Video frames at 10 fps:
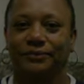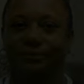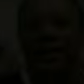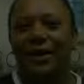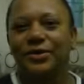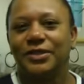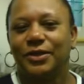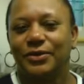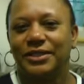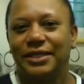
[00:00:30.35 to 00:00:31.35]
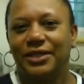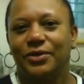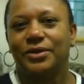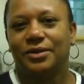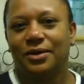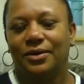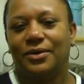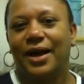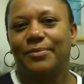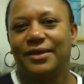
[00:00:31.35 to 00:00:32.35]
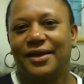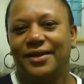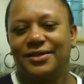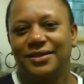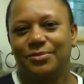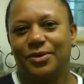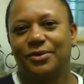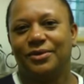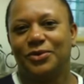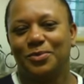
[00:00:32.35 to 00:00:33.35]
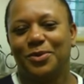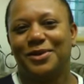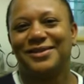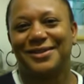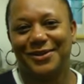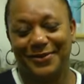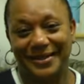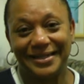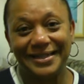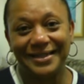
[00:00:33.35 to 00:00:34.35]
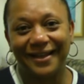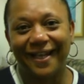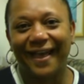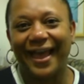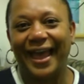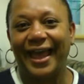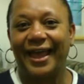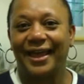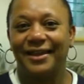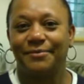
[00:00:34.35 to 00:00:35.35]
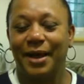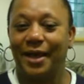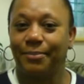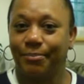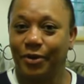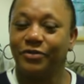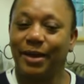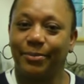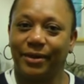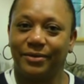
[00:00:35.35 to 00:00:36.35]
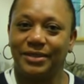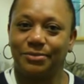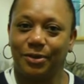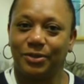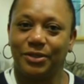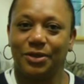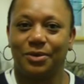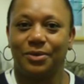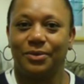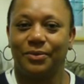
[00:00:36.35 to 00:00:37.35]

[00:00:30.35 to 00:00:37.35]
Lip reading: When I was 13 years old, I began to smoke Newport cigarettes, and both my parents smoked, so